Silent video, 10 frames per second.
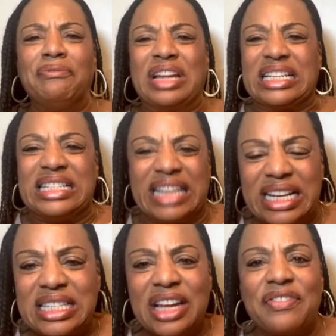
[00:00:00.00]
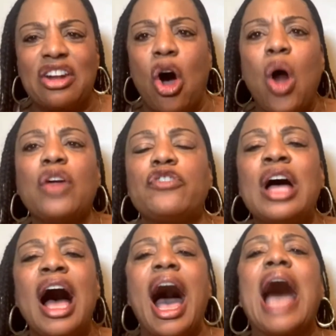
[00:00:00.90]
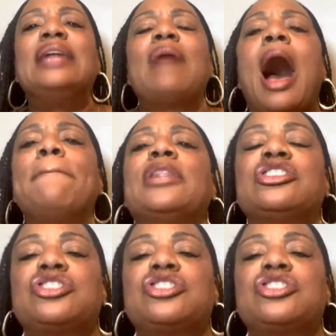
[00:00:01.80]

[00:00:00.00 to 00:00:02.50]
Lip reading: vindictive and all of the, I'm the